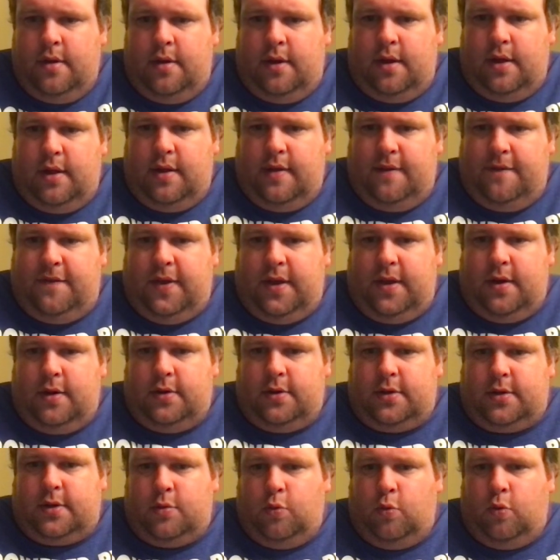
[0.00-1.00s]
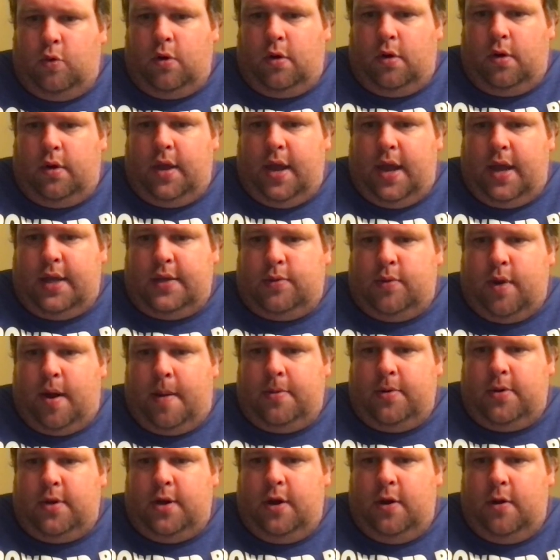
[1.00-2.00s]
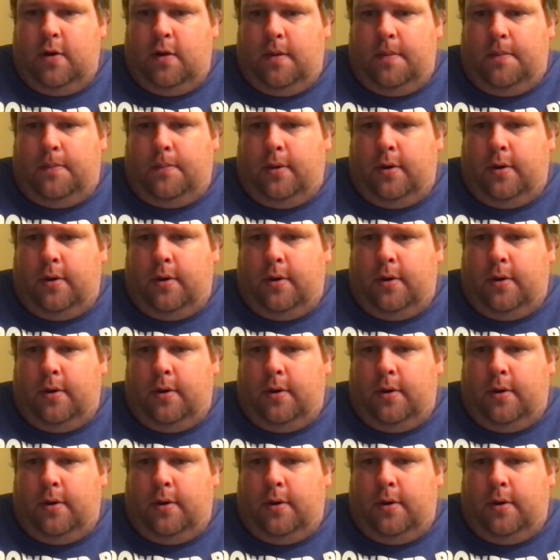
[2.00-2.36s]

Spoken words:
in the Vito's world, as Robert De Niro